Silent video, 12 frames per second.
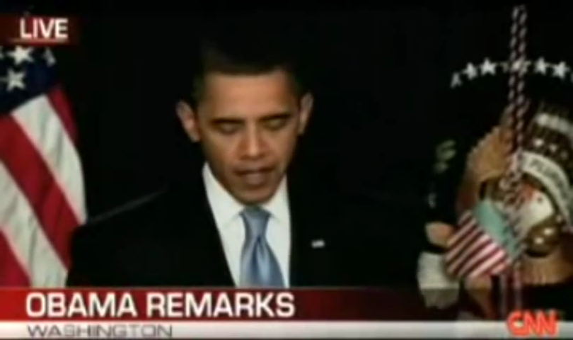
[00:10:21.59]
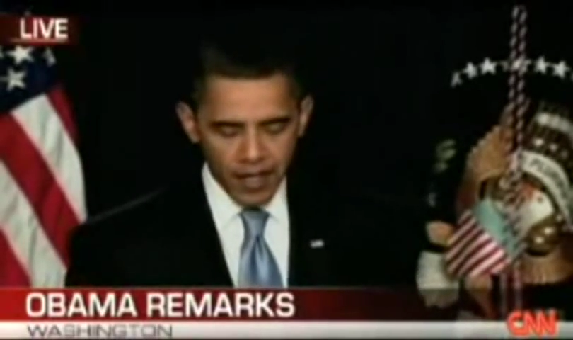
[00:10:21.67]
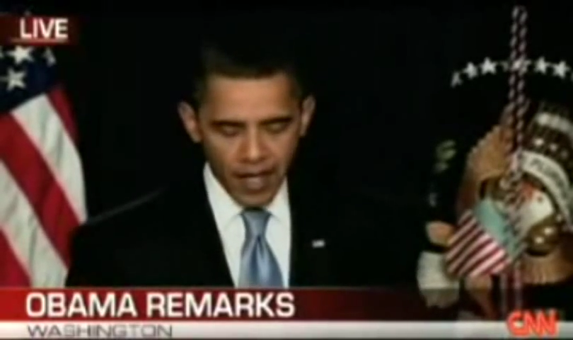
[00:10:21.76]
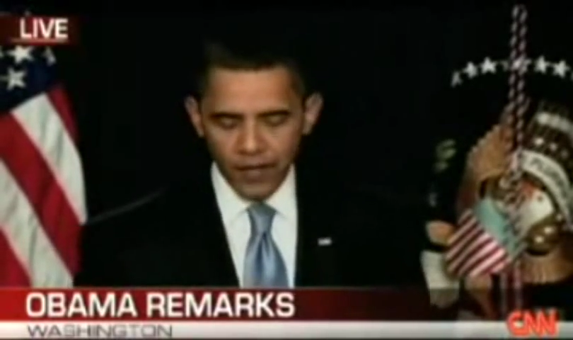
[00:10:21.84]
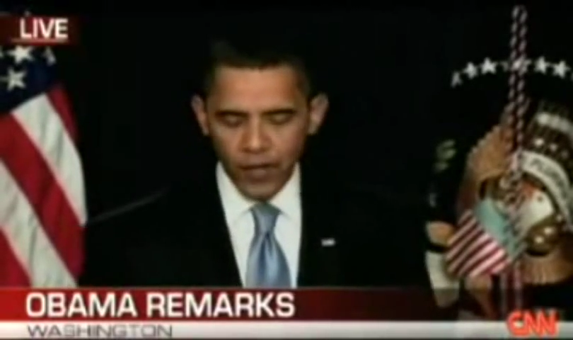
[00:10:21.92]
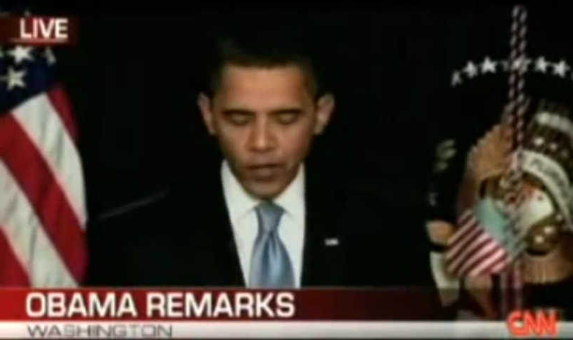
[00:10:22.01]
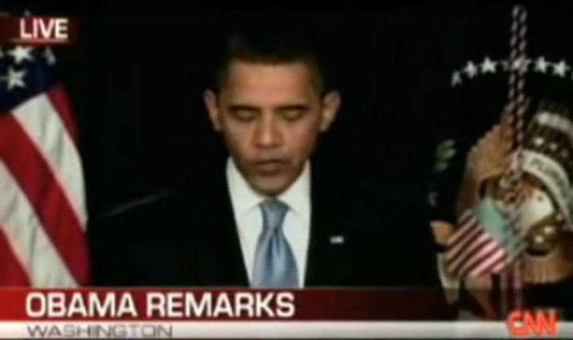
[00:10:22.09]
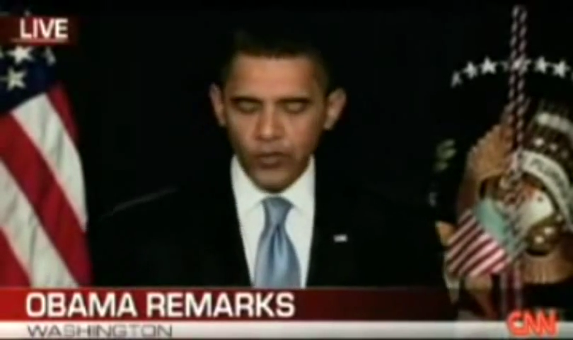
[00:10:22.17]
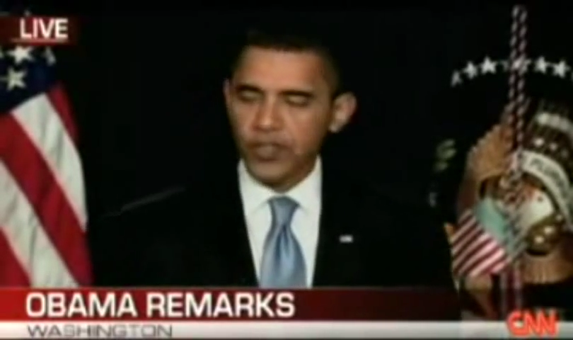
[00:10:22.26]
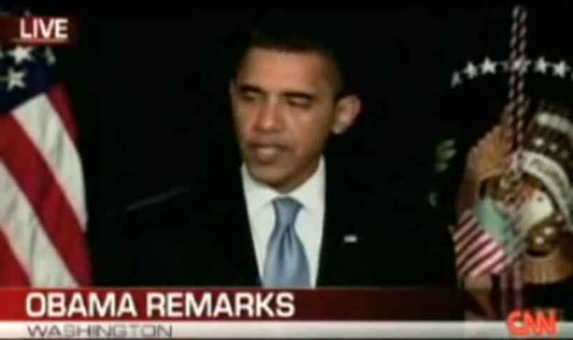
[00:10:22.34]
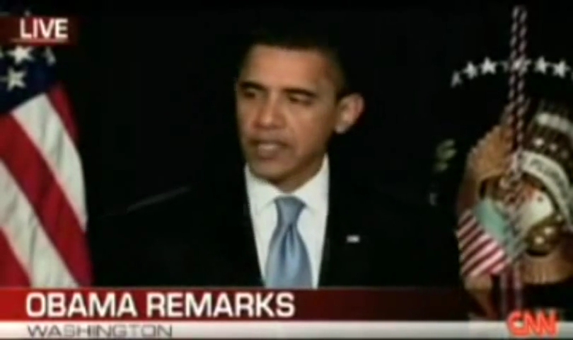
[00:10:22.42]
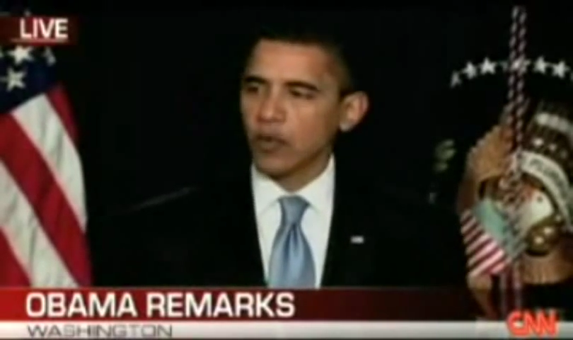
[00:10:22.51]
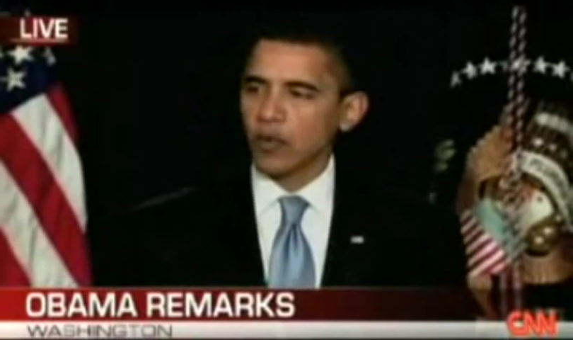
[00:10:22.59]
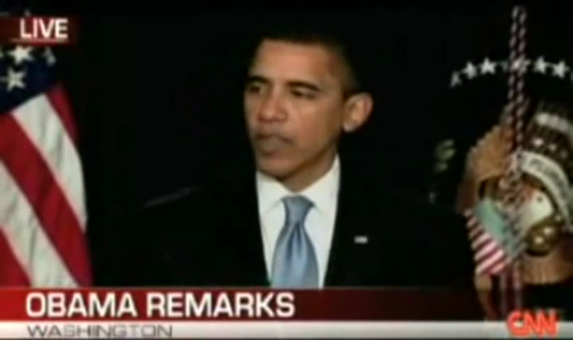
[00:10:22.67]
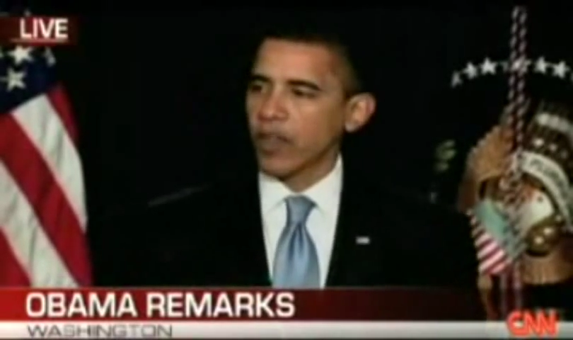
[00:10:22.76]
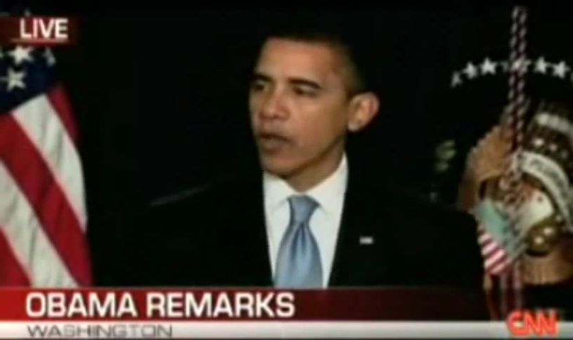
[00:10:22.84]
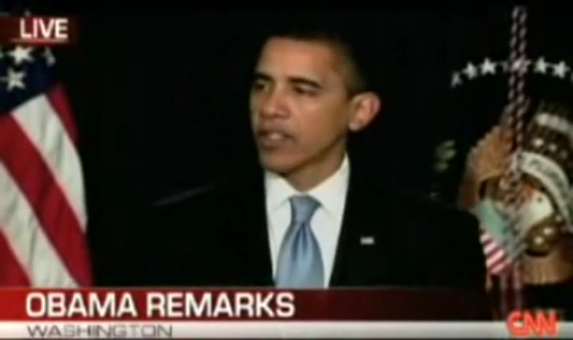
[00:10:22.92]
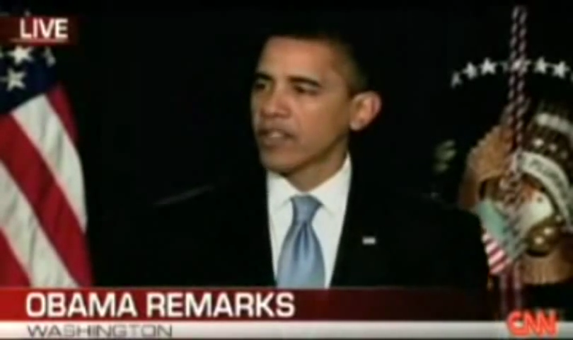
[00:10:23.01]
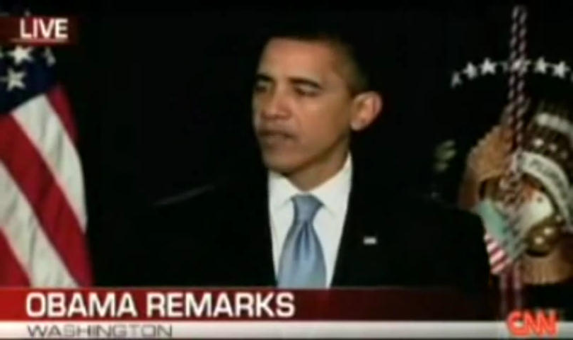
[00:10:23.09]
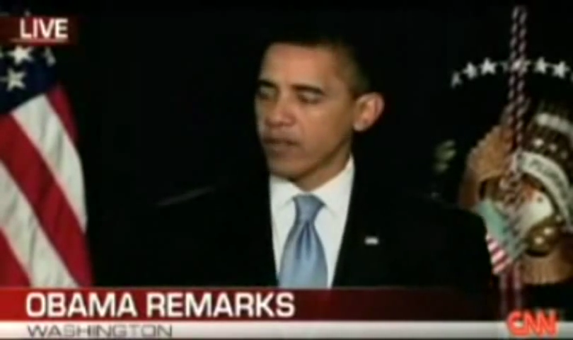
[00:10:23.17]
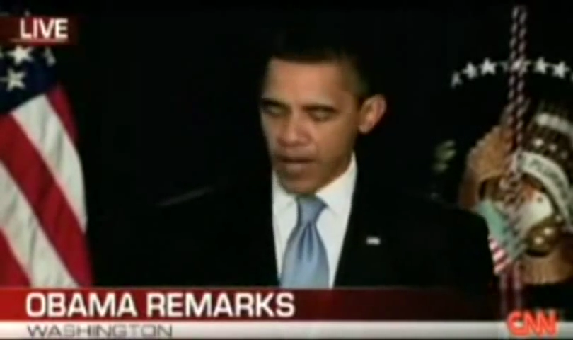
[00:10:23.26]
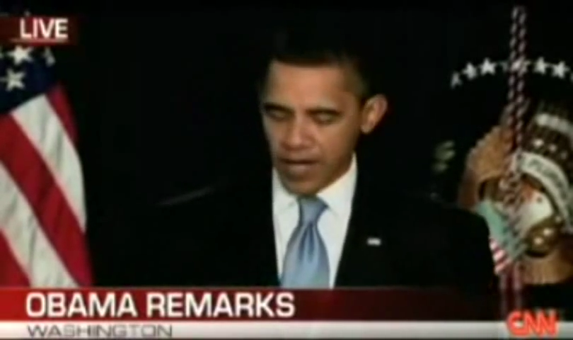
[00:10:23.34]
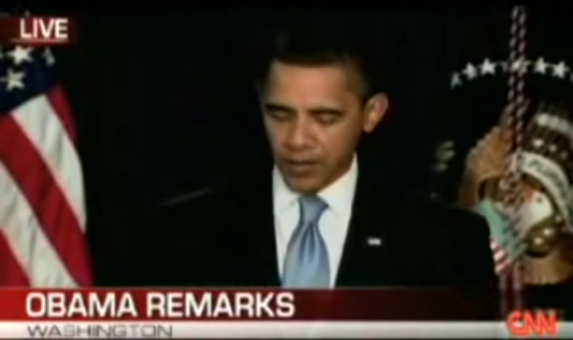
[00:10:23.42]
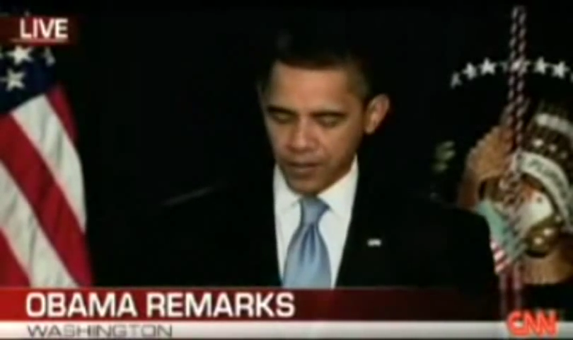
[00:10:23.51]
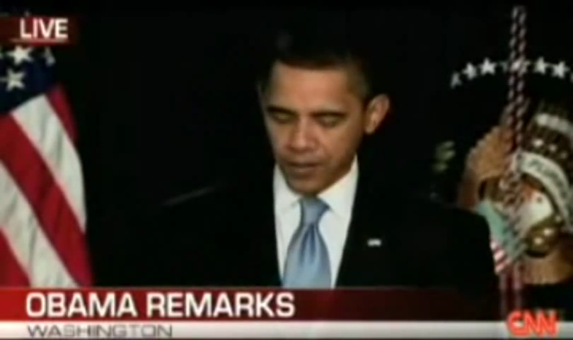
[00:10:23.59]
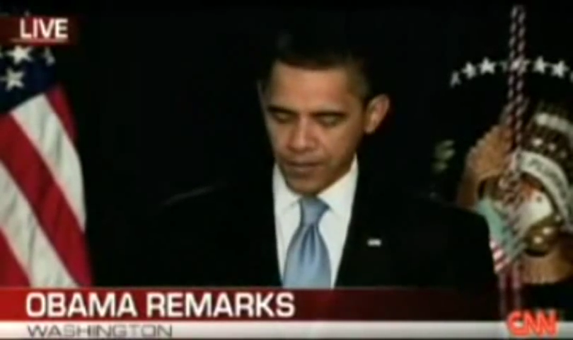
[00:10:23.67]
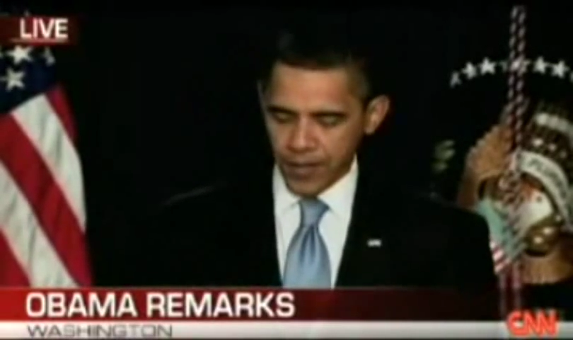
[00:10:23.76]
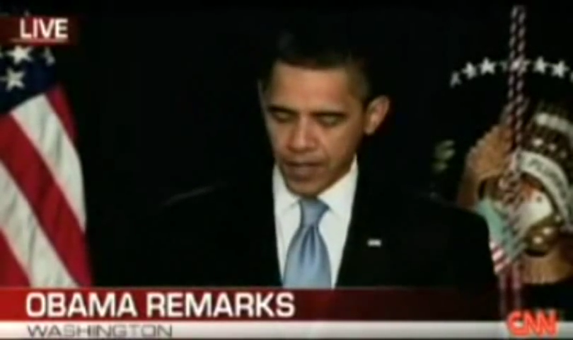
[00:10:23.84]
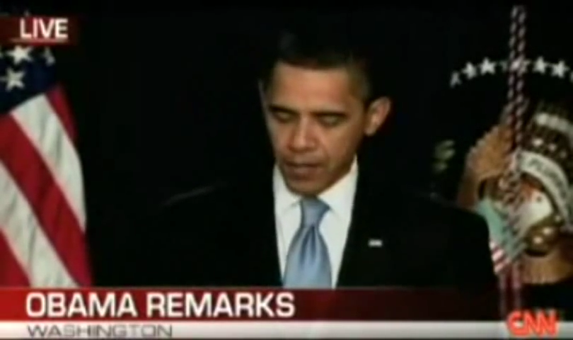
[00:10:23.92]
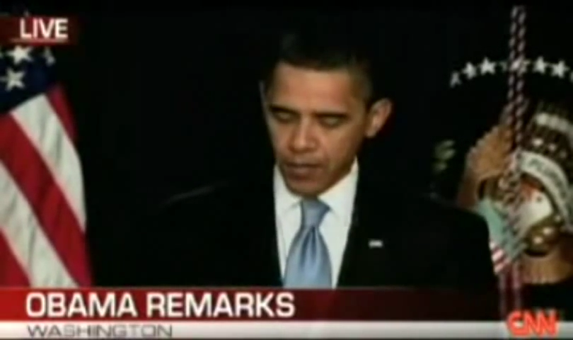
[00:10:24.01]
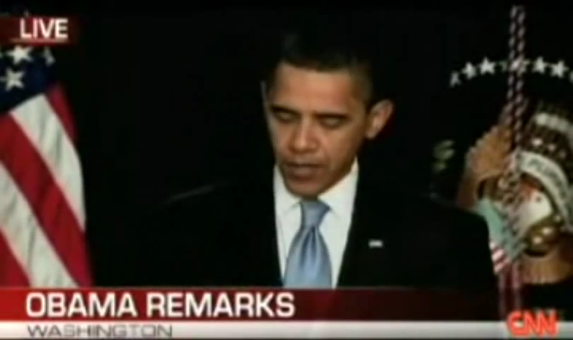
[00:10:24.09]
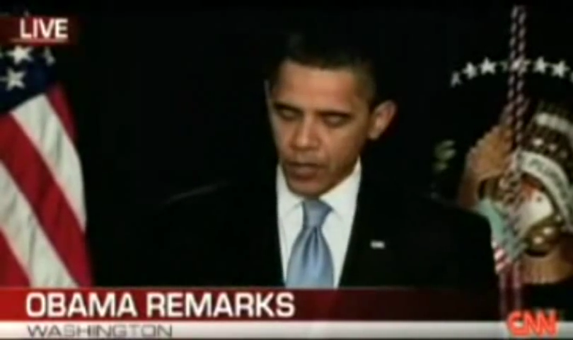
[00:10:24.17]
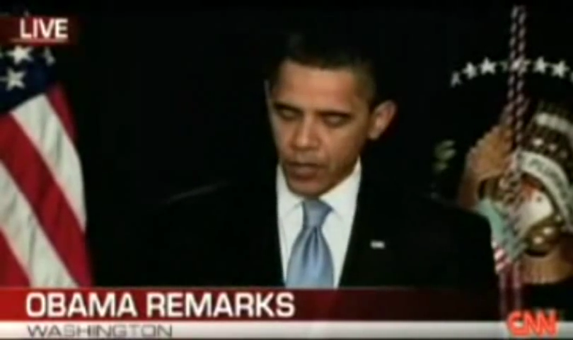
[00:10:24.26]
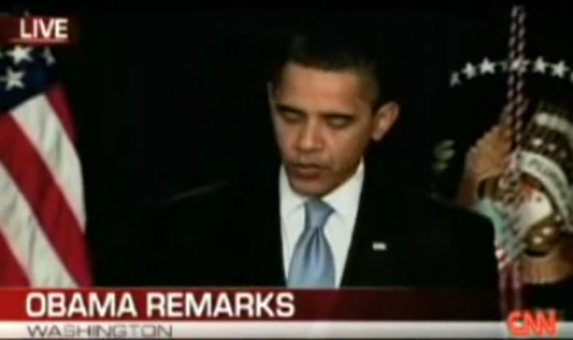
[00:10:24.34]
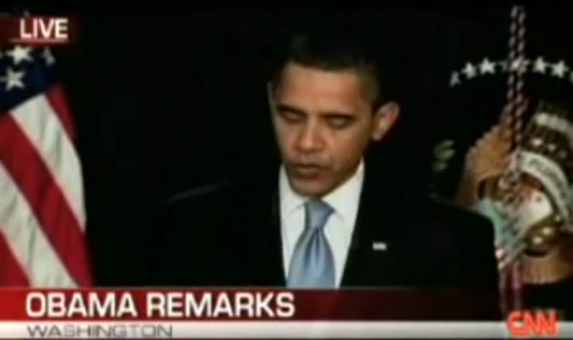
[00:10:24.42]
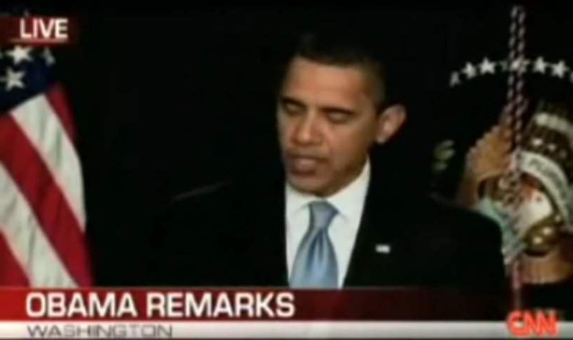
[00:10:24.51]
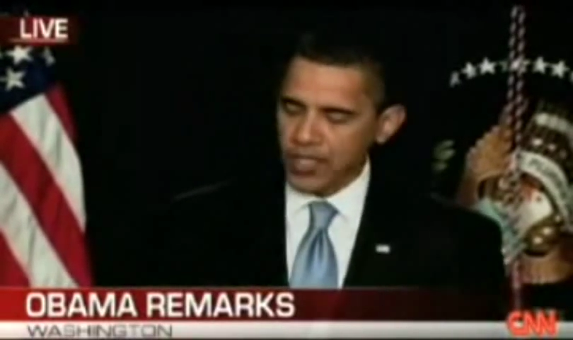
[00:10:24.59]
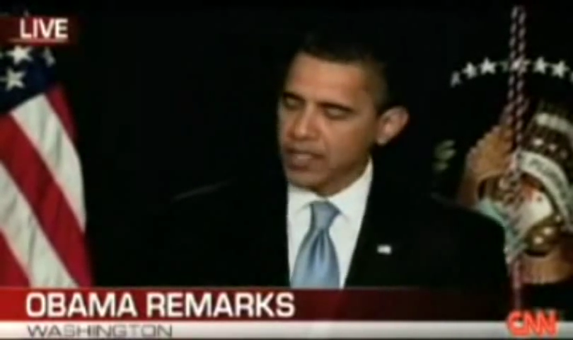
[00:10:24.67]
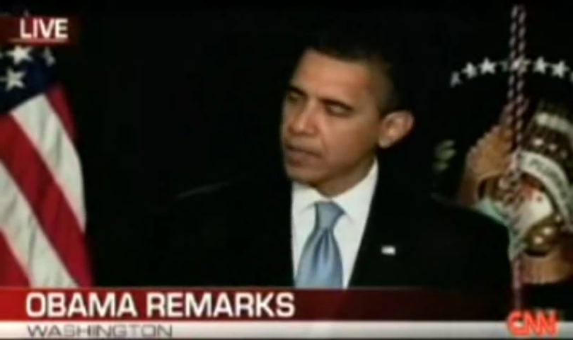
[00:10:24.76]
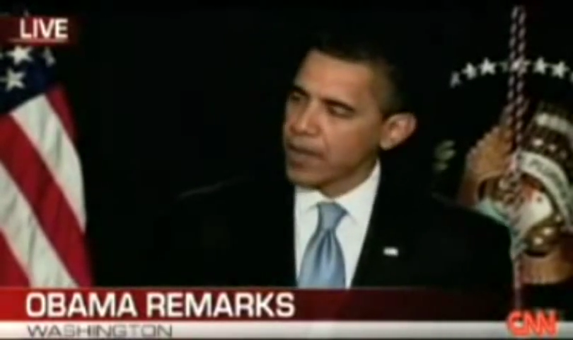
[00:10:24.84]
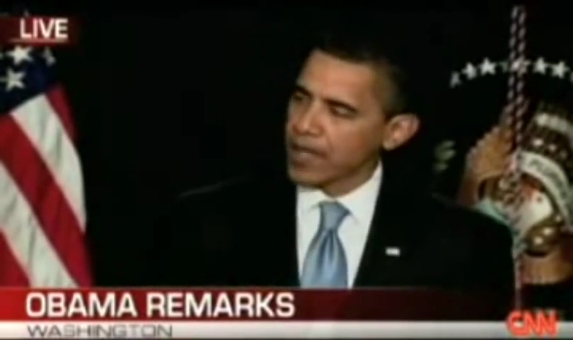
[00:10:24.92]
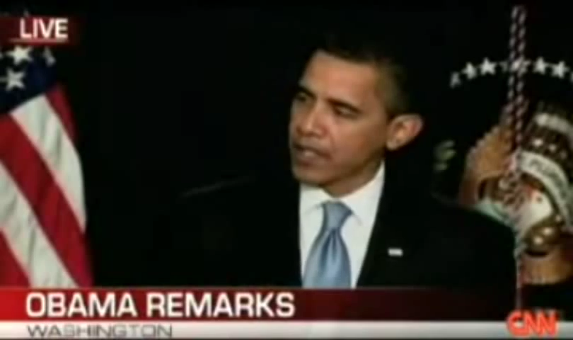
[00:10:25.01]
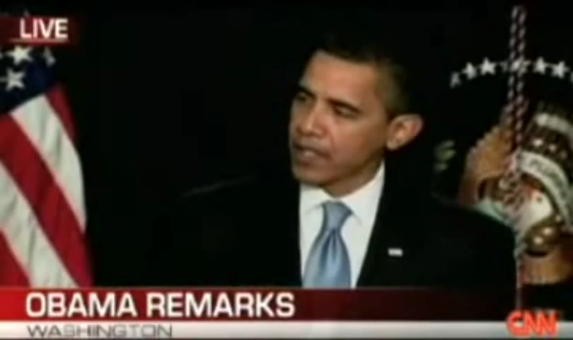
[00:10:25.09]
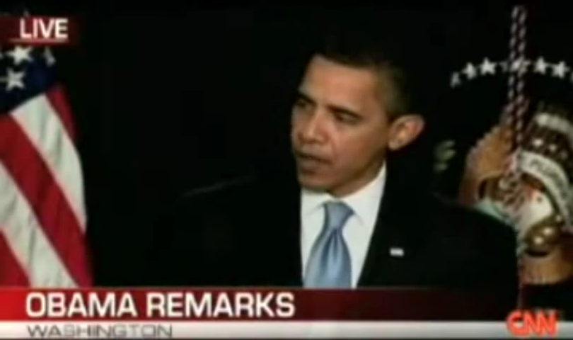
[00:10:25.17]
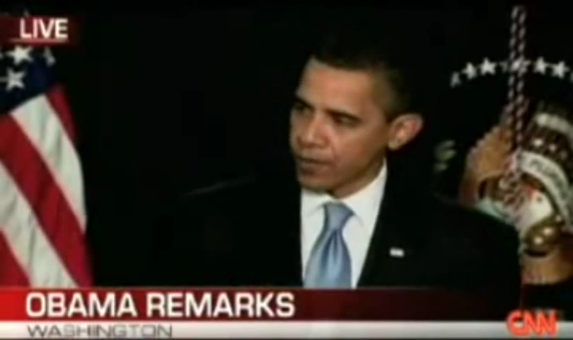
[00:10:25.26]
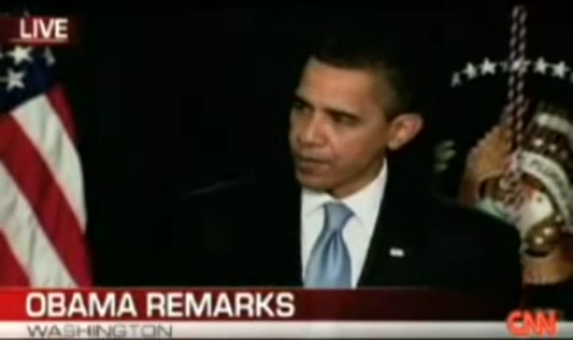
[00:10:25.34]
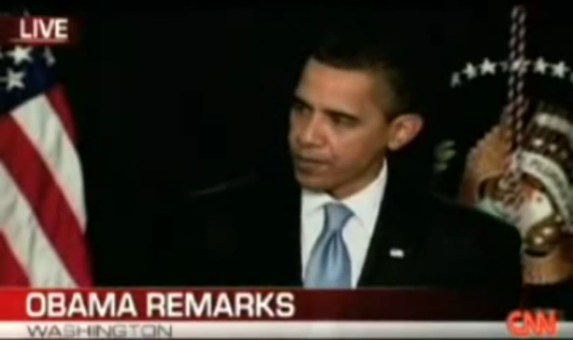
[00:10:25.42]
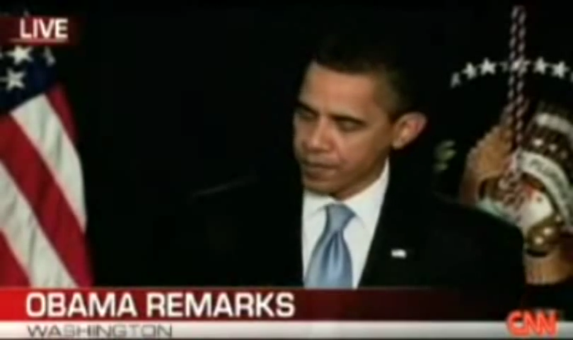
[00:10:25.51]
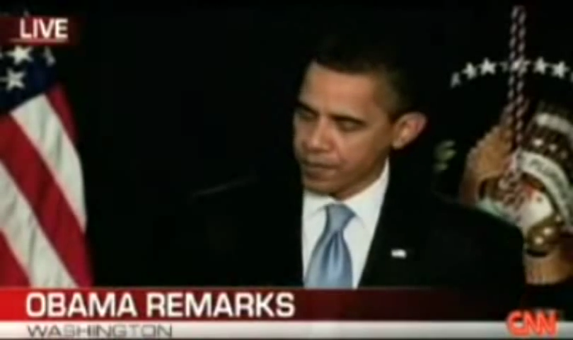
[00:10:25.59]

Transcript: not of those who seek to withhold information, but those who seek to make it known.